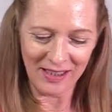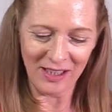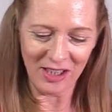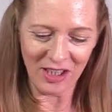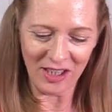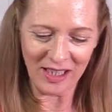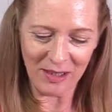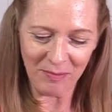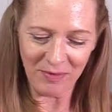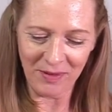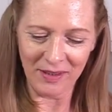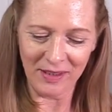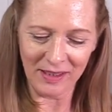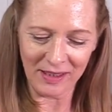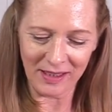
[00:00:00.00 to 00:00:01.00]
shape
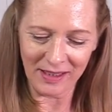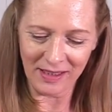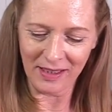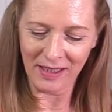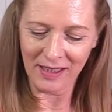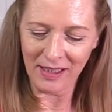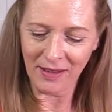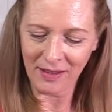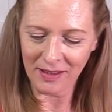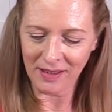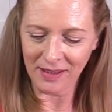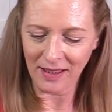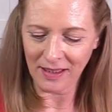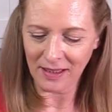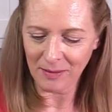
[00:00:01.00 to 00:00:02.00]
this and knead
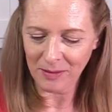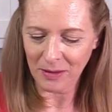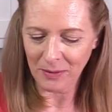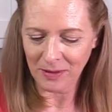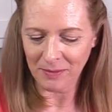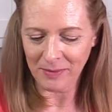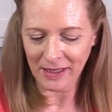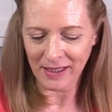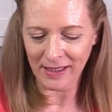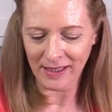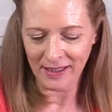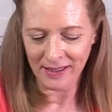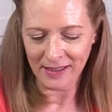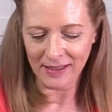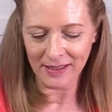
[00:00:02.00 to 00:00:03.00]
this a little bit with my
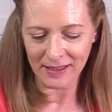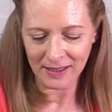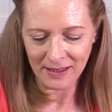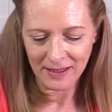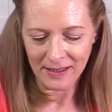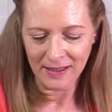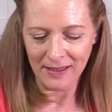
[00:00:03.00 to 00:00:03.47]
hands.